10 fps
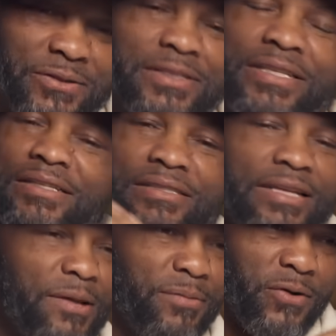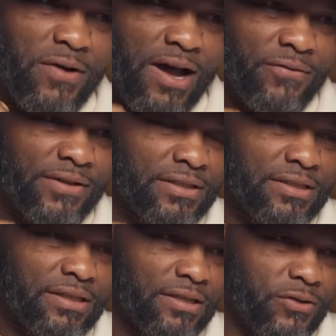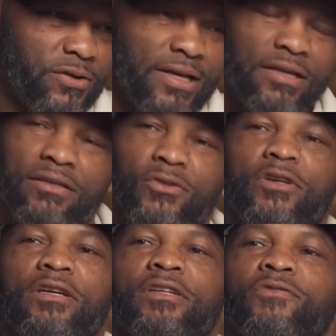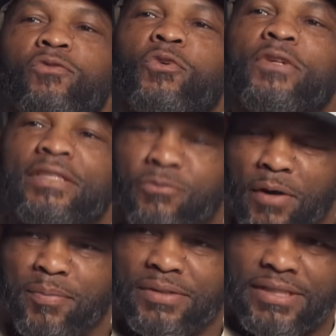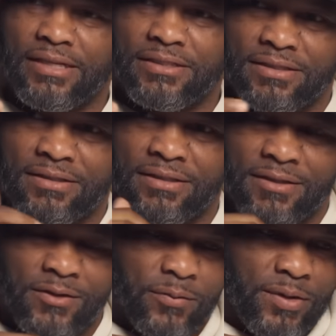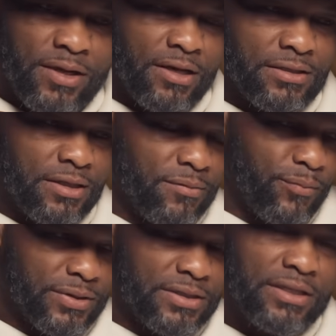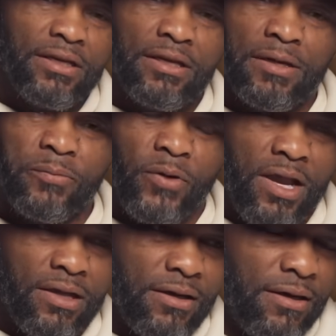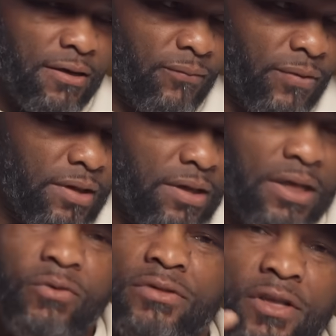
was the scapegoat. Obviously, you couldn't have ruined his reputation because it preceded him, right? He was